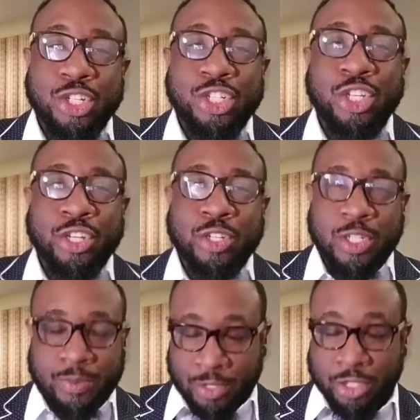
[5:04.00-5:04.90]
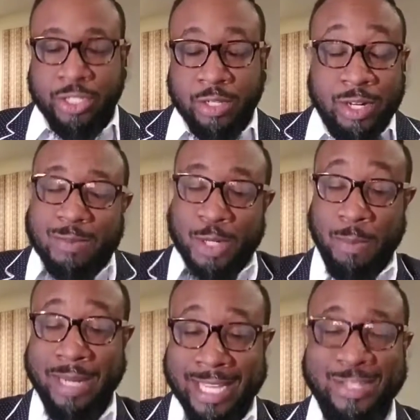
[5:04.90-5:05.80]
your
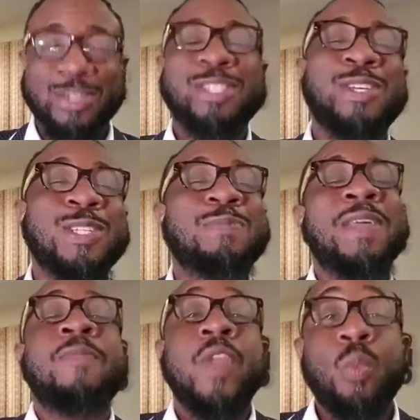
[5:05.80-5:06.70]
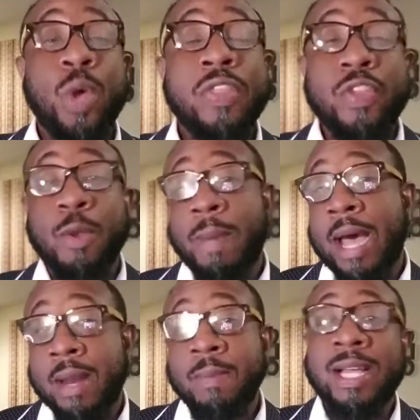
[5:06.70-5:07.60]
blazer, excuse me, with your
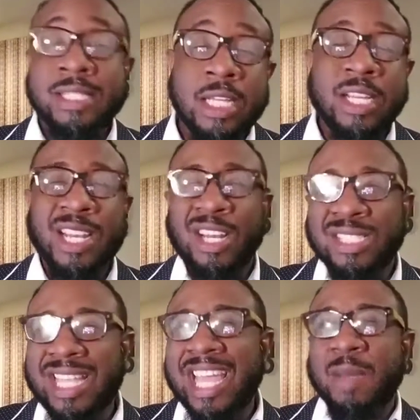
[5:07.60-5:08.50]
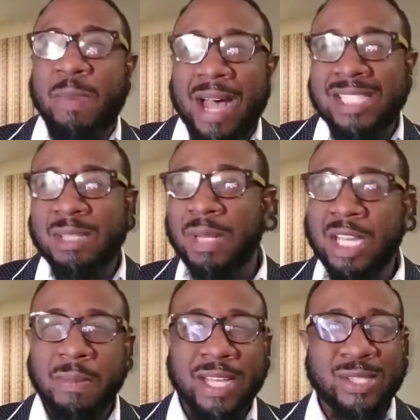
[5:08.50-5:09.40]
bottom, because it looks like it possibly
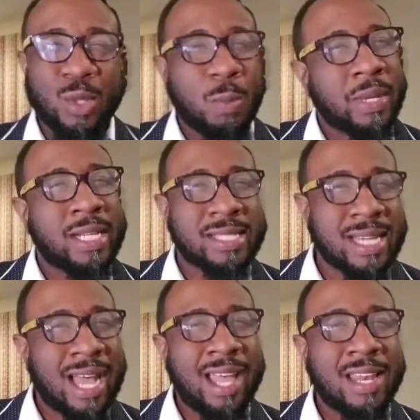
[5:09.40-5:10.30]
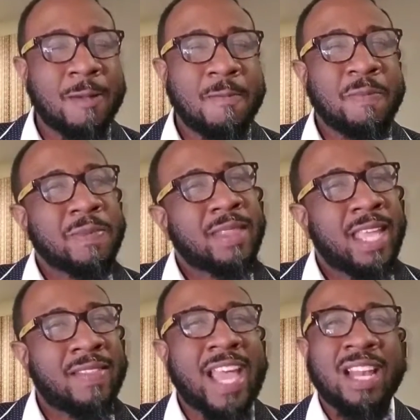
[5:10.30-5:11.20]
could be a suit, but it's not.
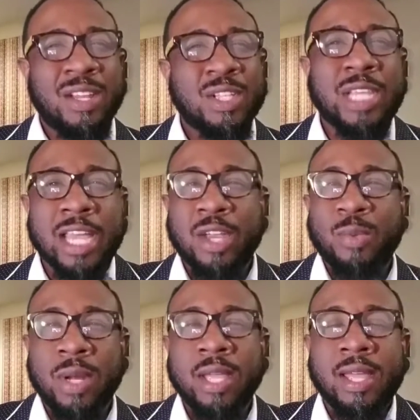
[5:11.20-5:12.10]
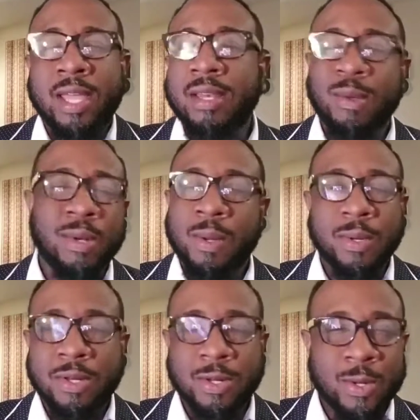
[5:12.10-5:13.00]
And that looks like you really, again, don't know
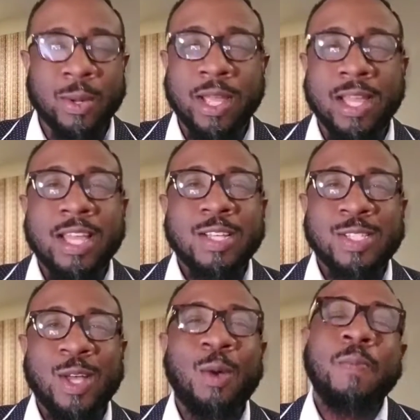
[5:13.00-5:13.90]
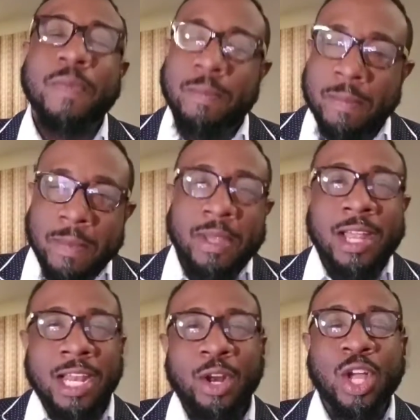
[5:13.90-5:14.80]
what you're doing. So
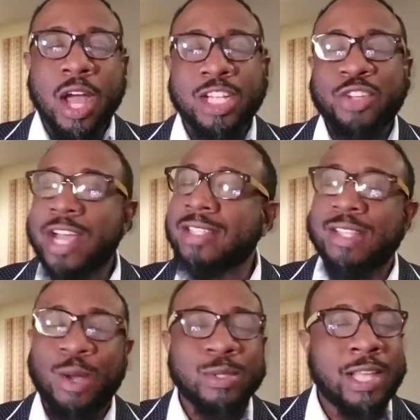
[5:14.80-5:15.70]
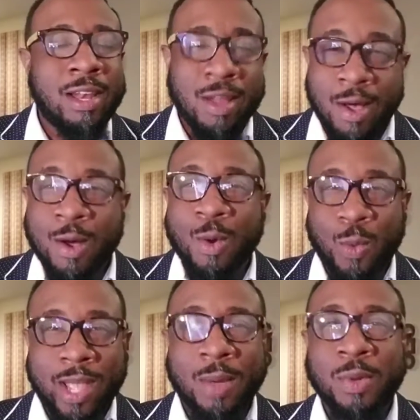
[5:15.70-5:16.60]
a little contrast goes a long
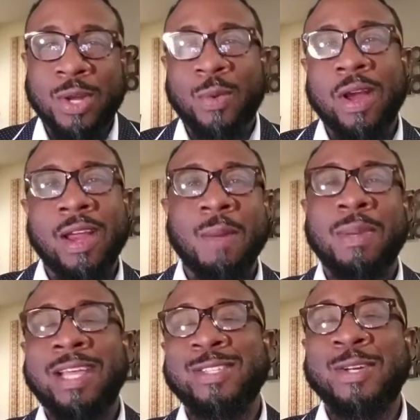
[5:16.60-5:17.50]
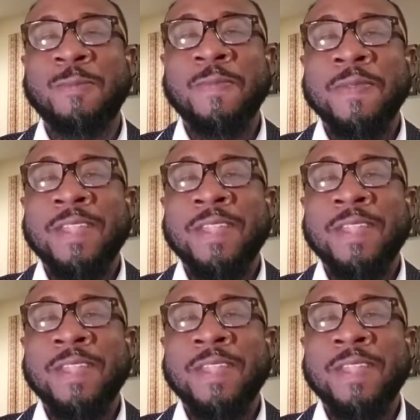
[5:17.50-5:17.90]
way when you're wearing a blazer.